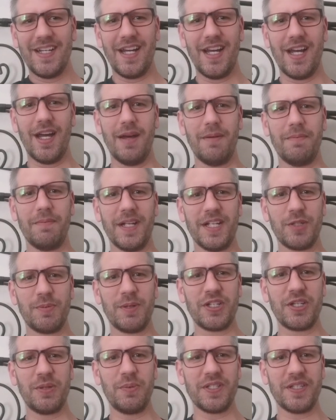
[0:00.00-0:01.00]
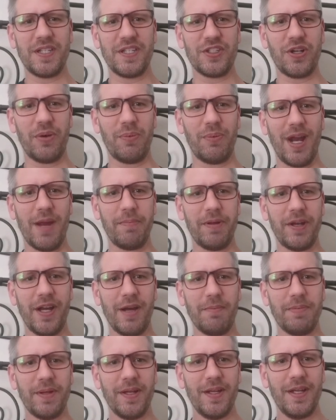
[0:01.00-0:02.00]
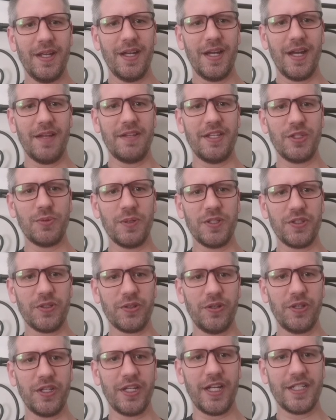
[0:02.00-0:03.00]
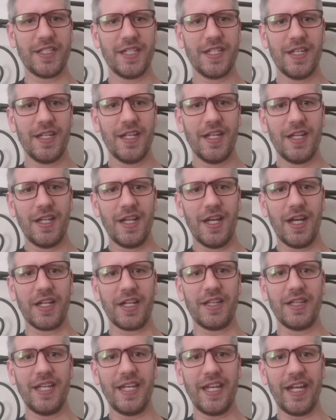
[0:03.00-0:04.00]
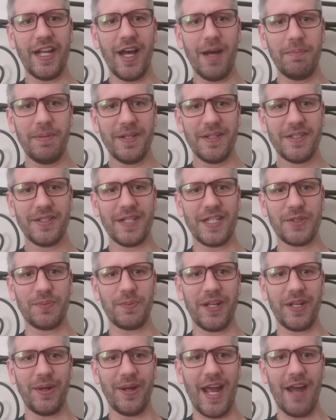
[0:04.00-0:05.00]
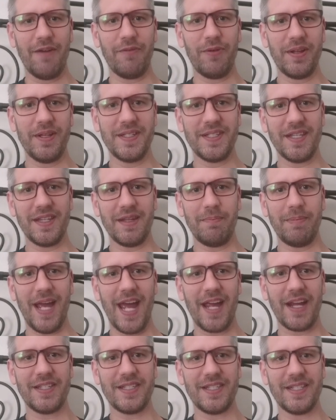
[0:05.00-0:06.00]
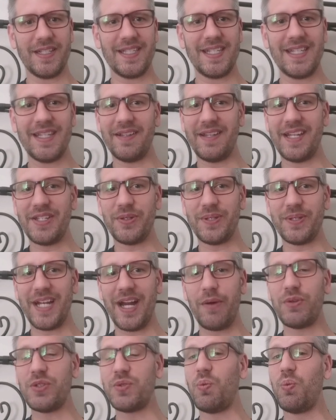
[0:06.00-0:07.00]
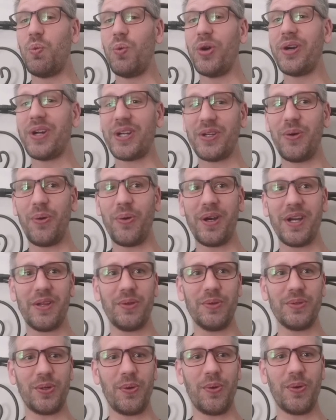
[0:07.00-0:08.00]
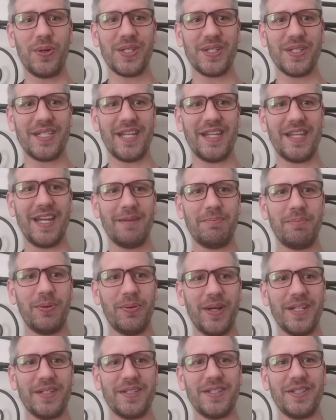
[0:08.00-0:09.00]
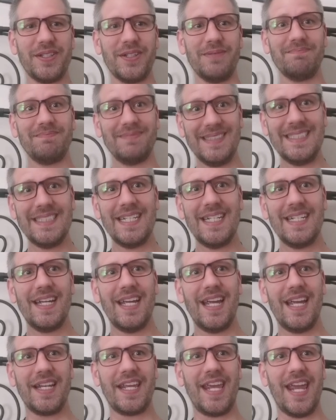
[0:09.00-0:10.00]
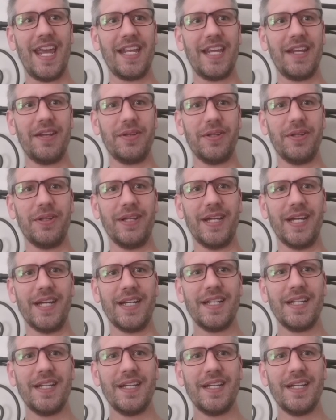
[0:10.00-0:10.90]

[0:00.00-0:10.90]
especially once they start ramping up. These ones are good at cleaning up, so that's why you have one of these at the back. So you can see the laser towers were ignoring those horses at that point, so it can get a little...